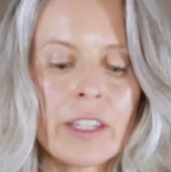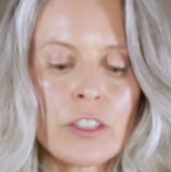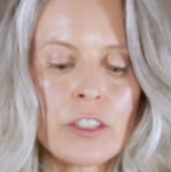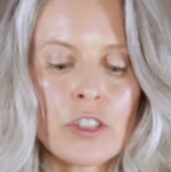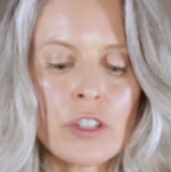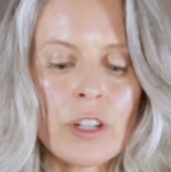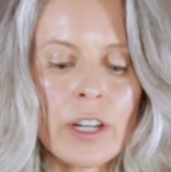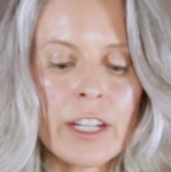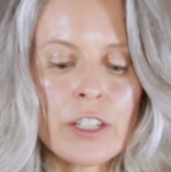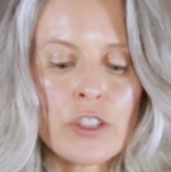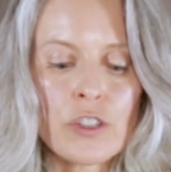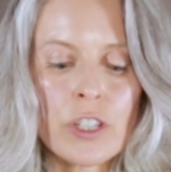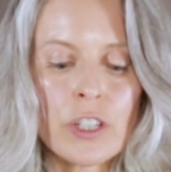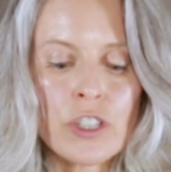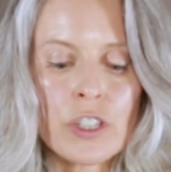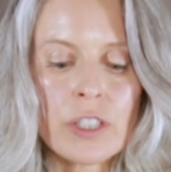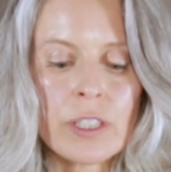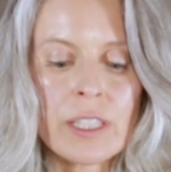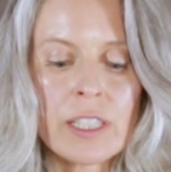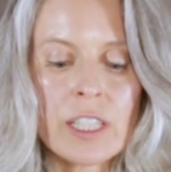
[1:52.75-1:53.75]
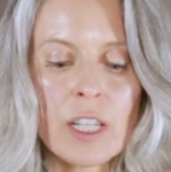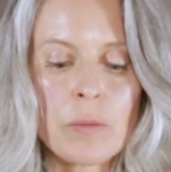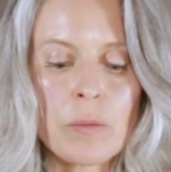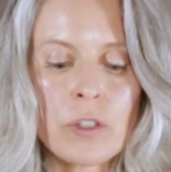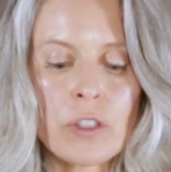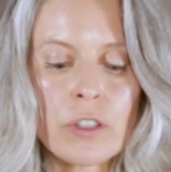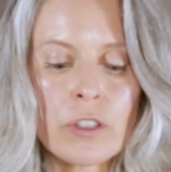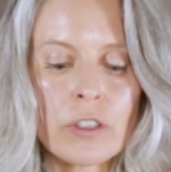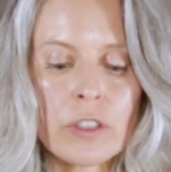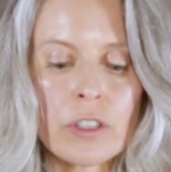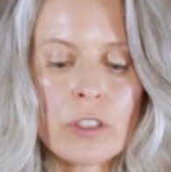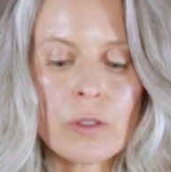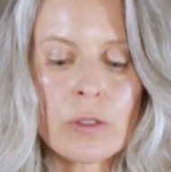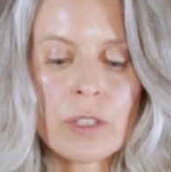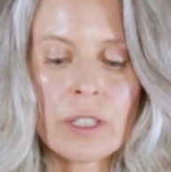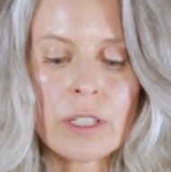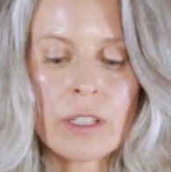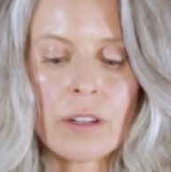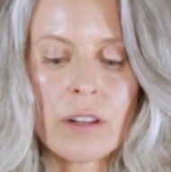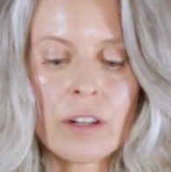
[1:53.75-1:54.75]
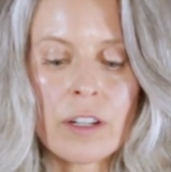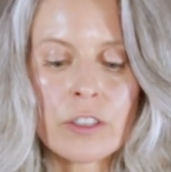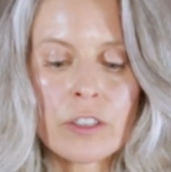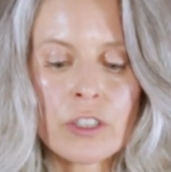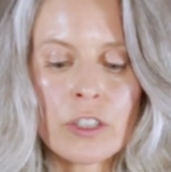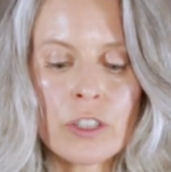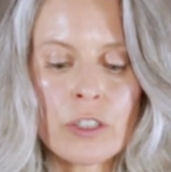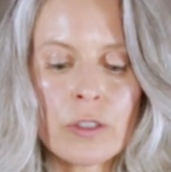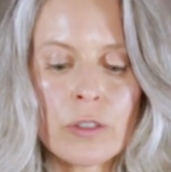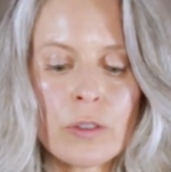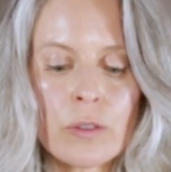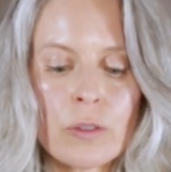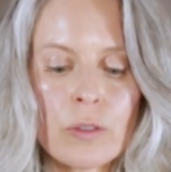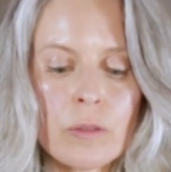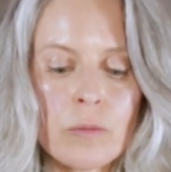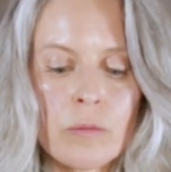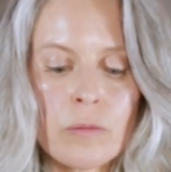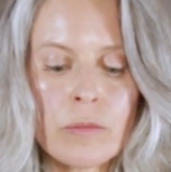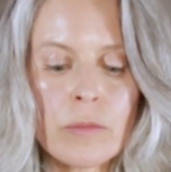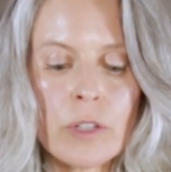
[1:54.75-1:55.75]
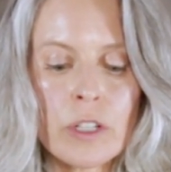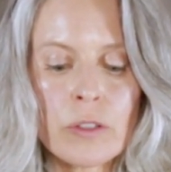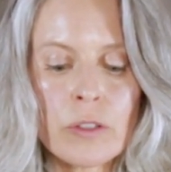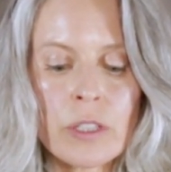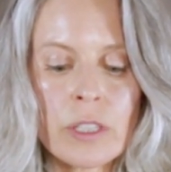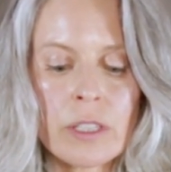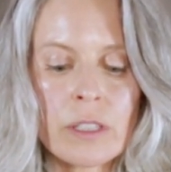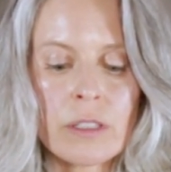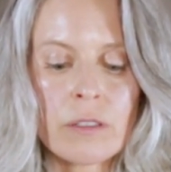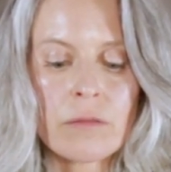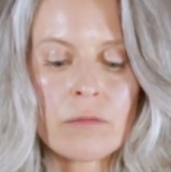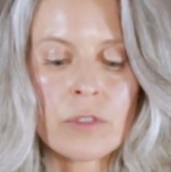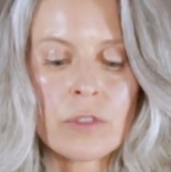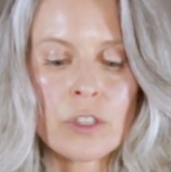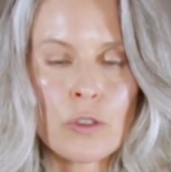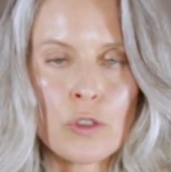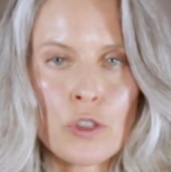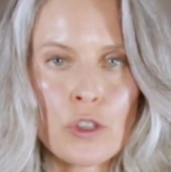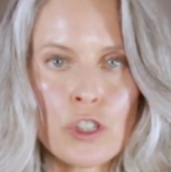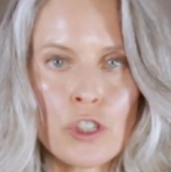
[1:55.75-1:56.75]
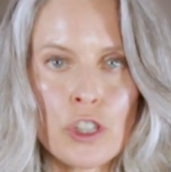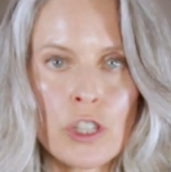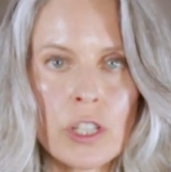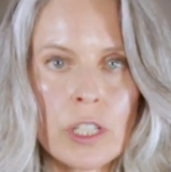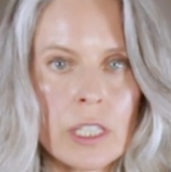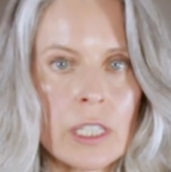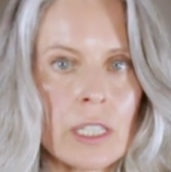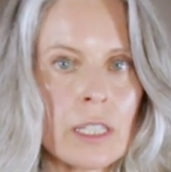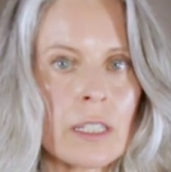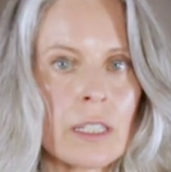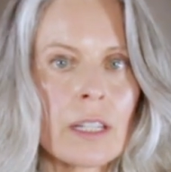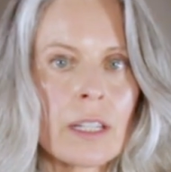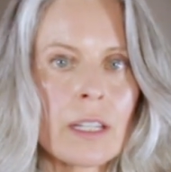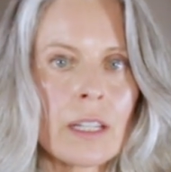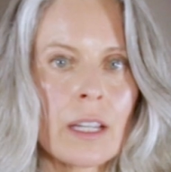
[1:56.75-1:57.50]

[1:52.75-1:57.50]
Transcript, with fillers: then, as your hydration steps, you're using our two most nutritious